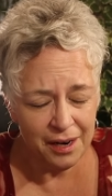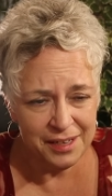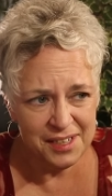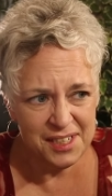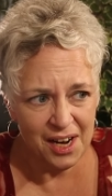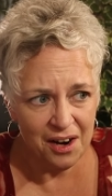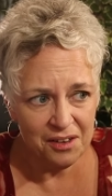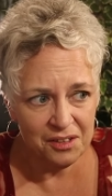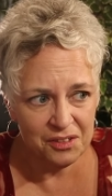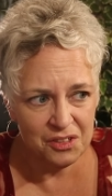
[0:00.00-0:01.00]
a
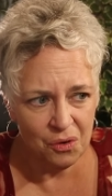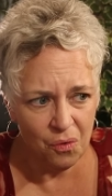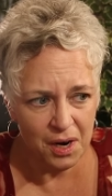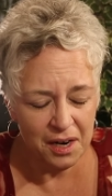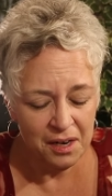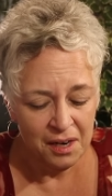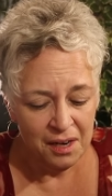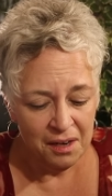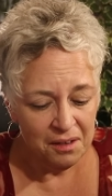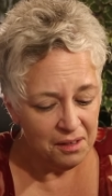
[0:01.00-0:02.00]
dark door,
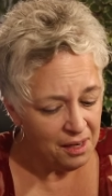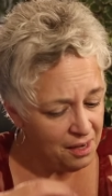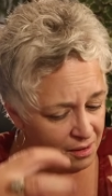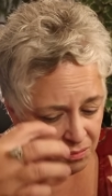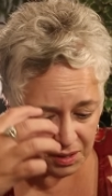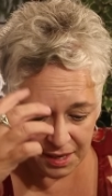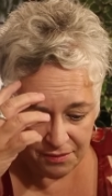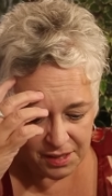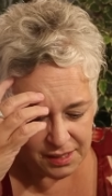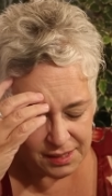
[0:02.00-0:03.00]
Ah,
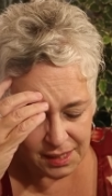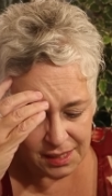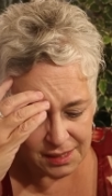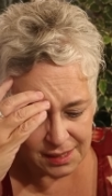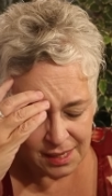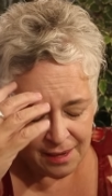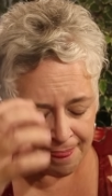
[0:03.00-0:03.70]
whatever this is.